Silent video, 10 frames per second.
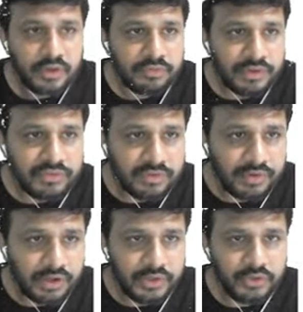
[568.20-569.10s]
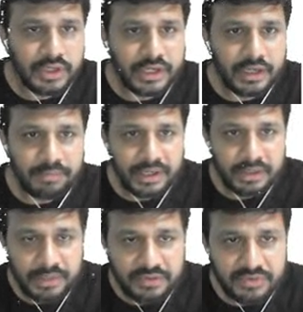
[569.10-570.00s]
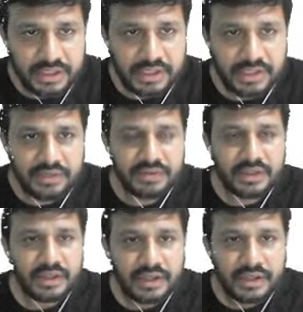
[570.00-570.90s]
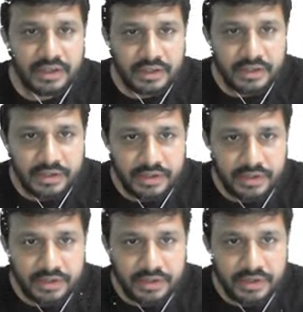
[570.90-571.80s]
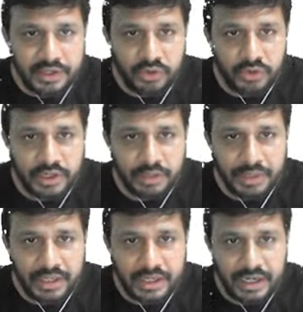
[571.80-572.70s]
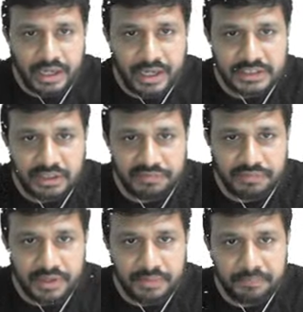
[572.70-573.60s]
First of all, unit doublet means it is denoted by del dash of t,